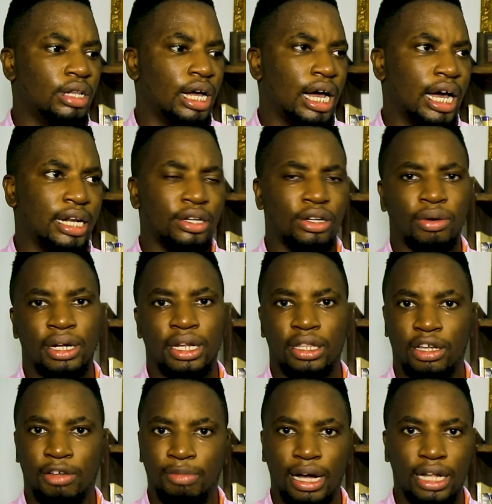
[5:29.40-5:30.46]
I didn't know
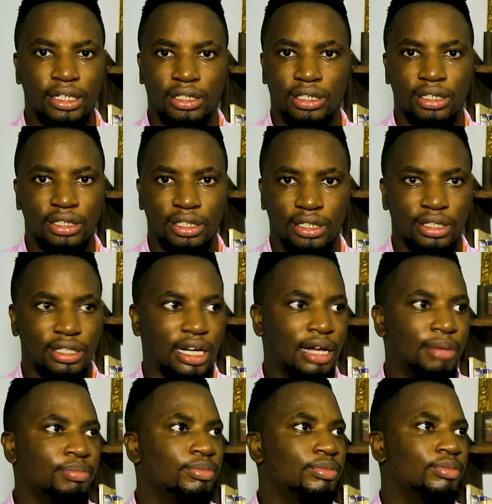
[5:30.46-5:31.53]
anything of politics at the time.